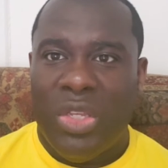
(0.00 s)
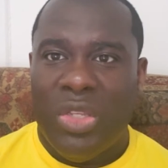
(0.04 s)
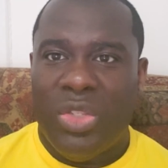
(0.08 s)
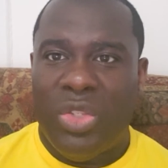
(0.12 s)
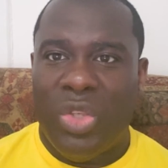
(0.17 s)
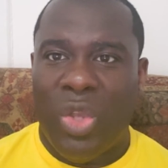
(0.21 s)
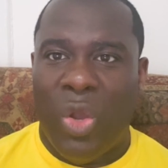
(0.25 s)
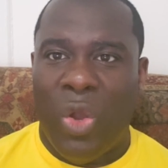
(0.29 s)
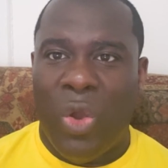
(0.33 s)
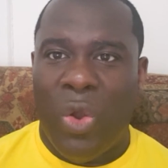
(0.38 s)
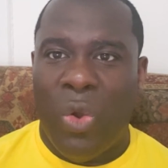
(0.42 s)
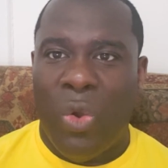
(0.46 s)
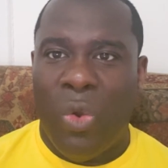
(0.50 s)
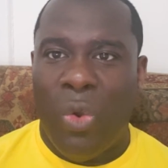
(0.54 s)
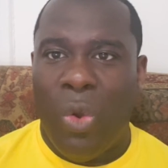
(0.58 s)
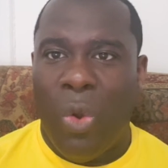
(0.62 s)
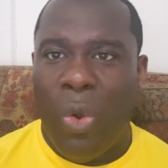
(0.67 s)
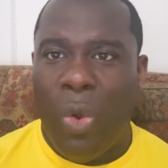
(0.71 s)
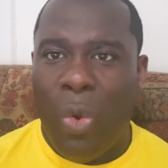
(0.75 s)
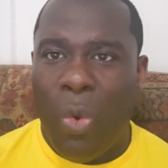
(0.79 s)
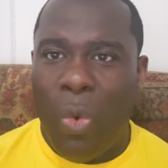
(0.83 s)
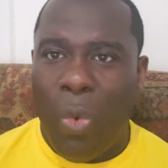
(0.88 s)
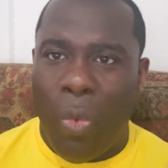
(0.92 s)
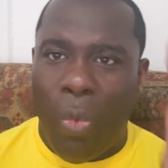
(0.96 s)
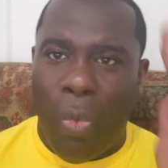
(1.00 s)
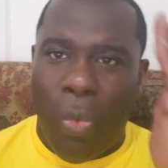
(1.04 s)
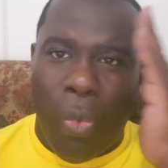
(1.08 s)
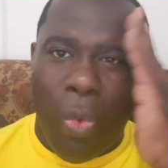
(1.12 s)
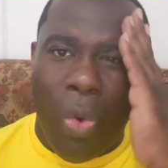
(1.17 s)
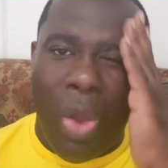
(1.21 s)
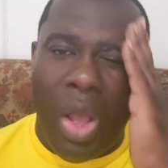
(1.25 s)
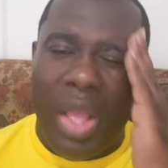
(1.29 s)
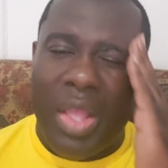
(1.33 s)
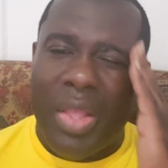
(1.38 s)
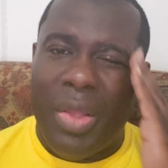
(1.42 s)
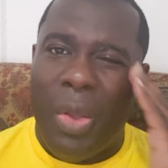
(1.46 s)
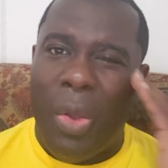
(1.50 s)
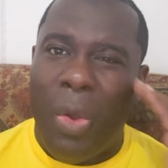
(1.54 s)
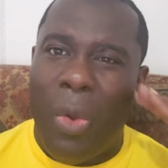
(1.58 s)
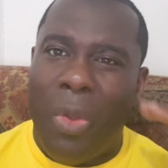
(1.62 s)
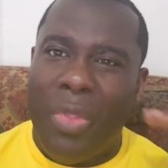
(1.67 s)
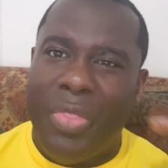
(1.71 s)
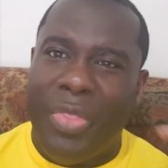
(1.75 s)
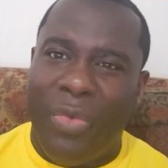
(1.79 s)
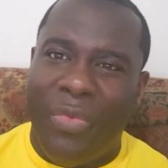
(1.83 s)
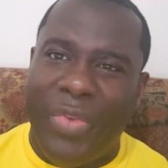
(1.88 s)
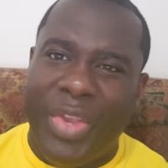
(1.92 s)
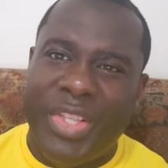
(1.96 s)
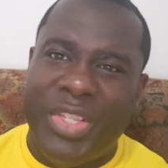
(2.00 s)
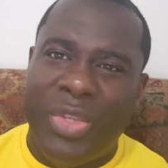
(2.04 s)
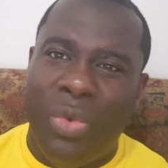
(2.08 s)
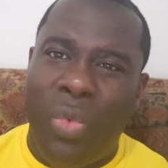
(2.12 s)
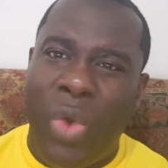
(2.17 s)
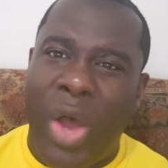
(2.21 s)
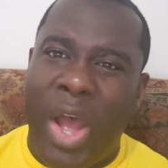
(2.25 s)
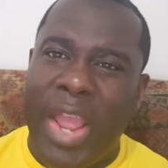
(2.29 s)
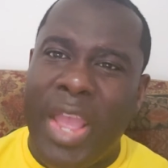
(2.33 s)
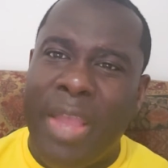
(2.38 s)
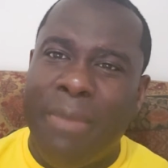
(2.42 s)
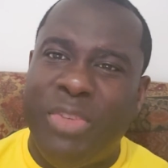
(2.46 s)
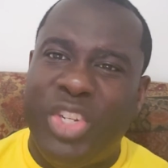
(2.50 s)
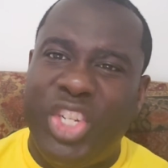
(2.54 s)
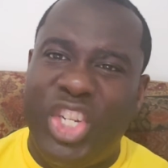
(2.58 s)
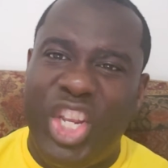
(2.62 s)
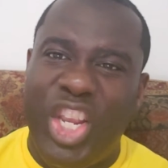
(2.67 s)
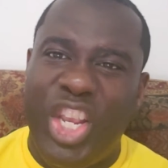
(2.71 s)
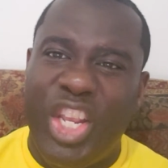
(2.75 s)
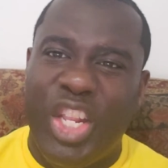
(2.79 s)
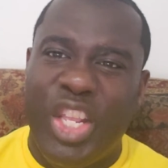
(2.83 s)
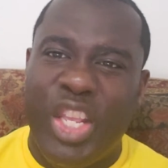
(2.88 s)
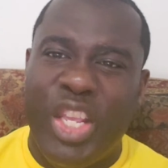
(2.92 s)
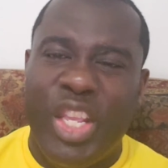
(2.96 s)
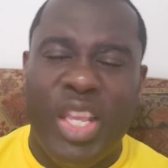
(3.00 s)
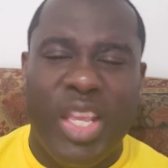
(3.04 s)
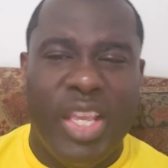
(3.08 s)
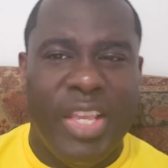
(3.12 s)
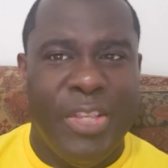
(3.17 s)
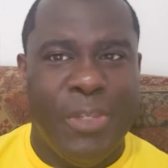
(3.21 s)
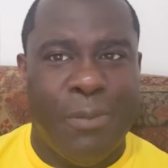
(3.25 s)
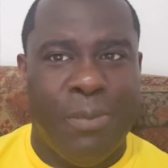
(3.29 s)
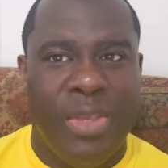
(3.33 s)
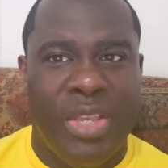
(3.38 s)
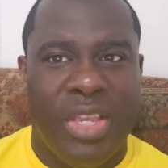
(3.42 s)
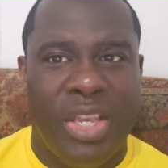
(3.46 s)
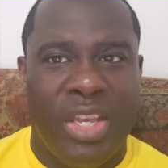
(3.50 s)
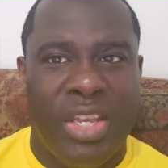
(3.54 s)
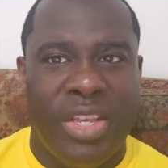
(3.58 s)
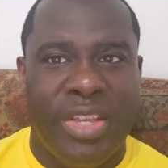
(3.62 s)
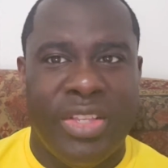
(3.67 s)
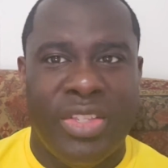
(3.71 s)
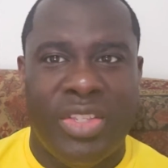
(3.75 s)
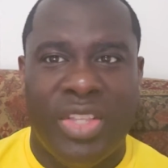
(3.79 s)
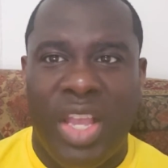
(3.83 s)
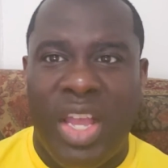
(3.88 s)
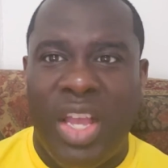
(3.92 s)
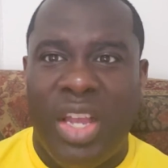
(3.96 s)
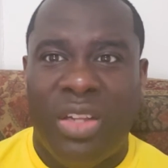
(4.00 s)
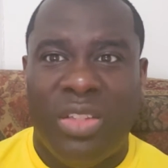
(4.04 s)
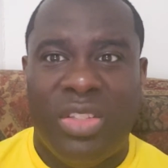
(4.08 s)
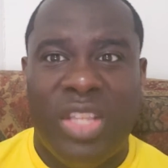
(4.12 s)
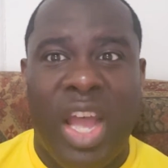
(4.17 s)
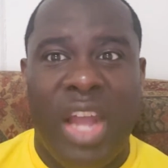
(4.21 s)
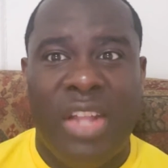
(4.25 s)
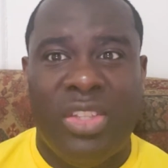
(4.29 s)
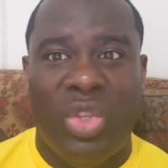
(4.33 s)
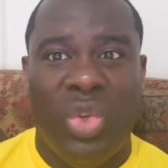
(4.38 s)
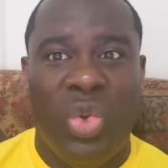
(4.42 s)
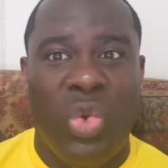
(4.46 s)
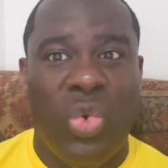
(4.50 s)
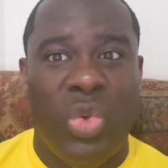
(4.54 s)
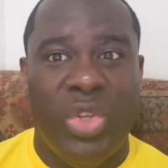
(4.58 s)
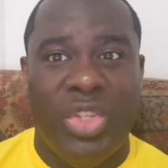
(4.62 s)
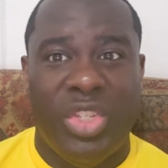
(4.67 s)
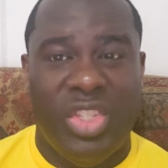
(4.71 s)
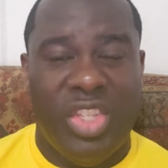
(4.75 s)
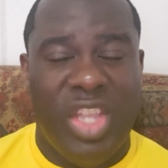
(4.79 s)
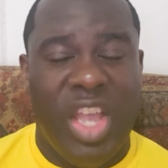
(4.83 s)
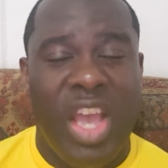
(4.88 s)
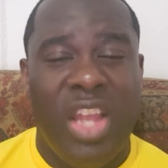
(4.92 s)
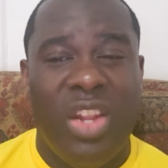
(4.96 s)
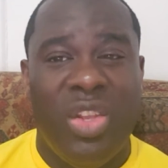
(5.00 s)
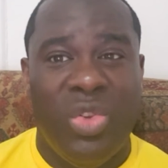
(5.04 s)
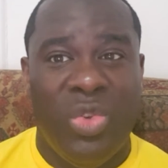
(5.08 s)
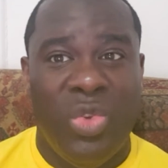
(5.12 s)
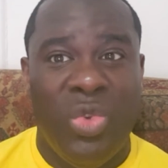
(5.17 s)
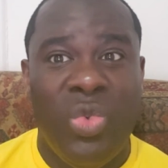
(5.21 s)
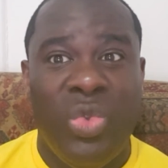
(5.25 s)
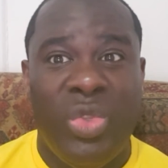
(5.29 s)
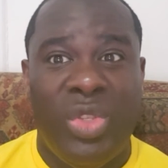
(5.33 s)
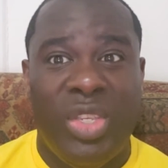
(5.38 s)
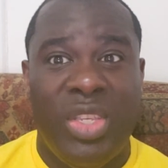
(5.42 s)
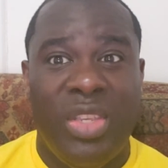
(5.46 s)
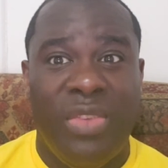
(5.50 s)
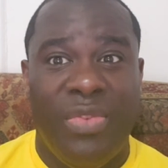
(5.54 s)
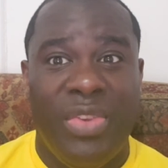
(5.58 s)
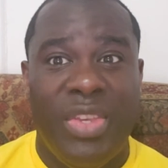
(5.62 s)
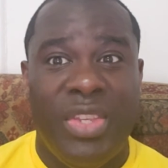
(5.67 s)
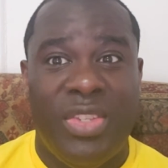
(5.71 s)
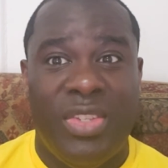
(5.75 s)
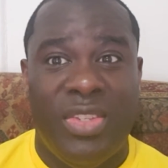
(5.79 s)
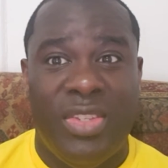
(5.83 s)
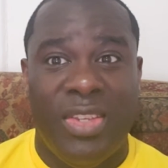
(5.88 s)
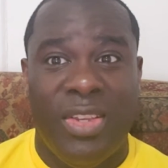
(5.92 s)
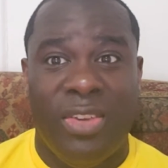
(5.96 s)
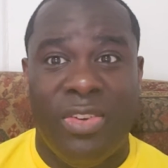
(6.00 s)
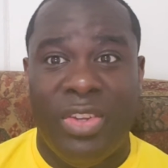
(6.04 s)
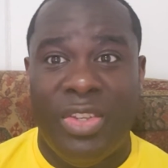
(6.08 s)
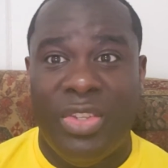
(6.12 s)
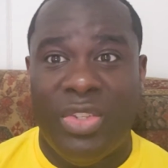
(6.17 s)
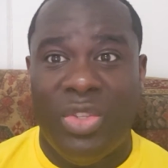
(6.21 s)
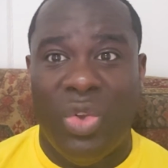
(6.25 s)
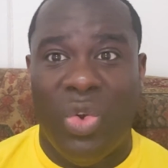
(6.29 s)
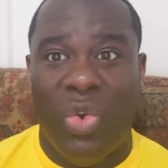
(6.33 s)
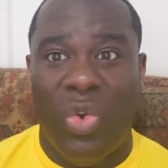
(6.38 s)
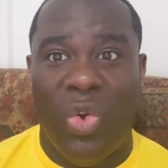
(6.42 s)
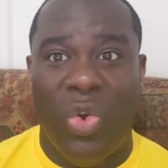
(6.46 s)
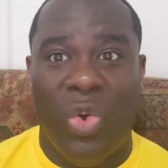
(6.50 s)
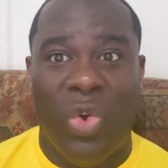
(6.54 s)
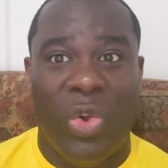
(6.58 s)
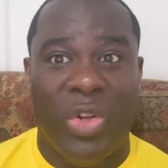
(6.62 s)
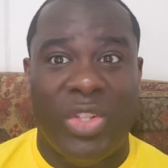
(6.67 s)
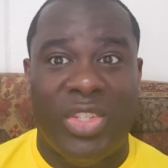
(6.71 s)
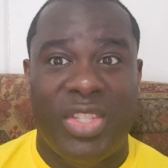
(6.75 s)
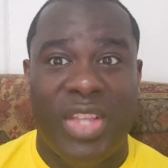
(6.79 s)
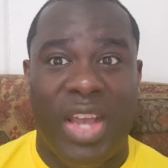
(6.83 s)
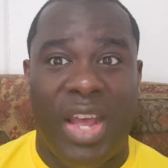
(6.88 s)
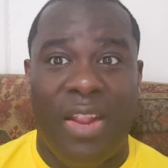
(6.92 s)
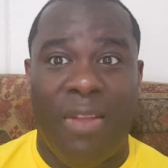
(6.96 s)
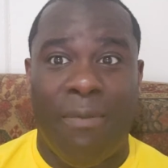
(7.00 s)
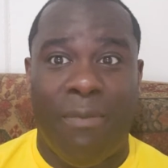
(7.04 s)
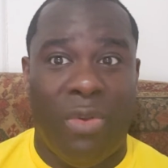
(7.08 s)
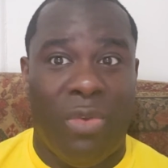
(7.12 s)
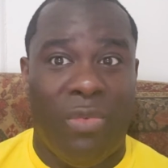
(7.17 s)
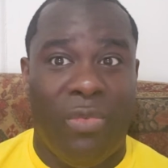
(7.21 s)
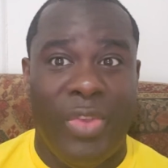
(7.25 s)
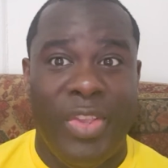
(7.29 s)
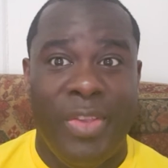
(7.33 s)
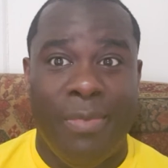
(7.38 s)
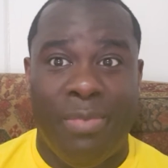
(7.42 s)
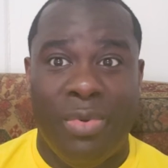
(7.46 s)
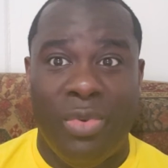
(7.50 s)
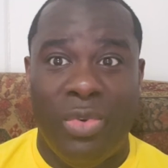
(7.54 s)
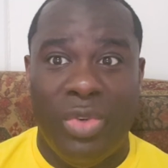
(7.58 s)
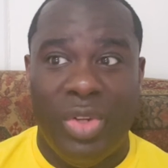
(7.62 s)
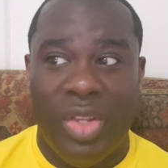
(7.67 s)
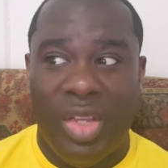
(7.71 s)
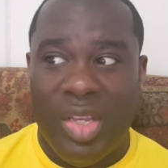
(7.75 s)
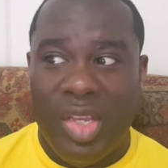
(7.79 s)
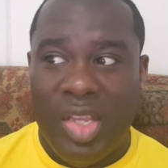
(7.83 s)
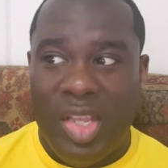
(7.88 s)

So, what the reason why I'm cheating is because Doctor Who is not a new TV series or it's not a reboot.